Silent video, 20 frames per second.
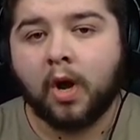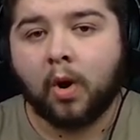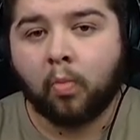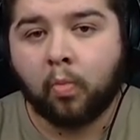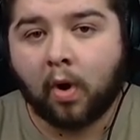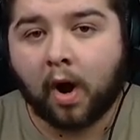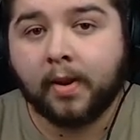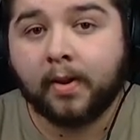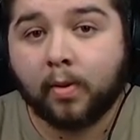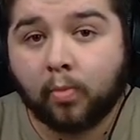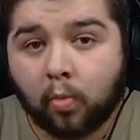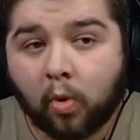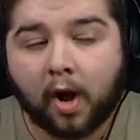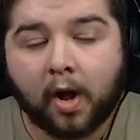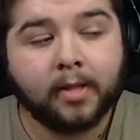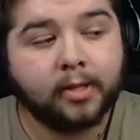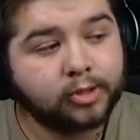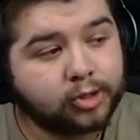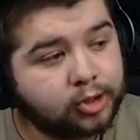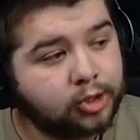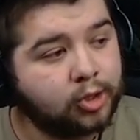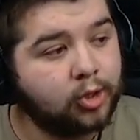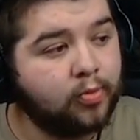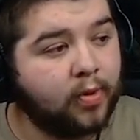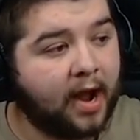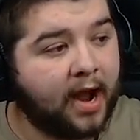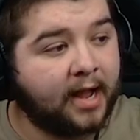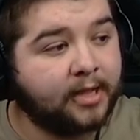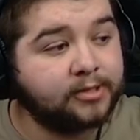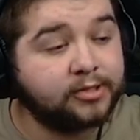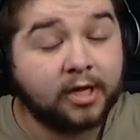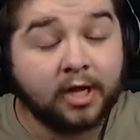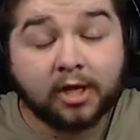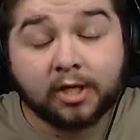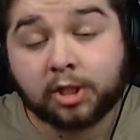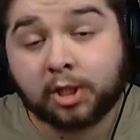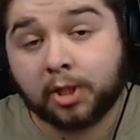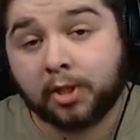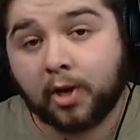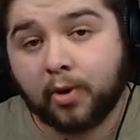4-2-1-1-2. And
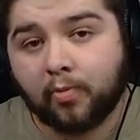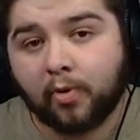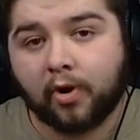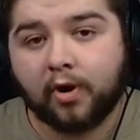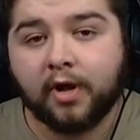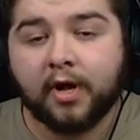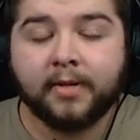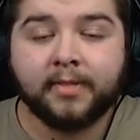do you know what?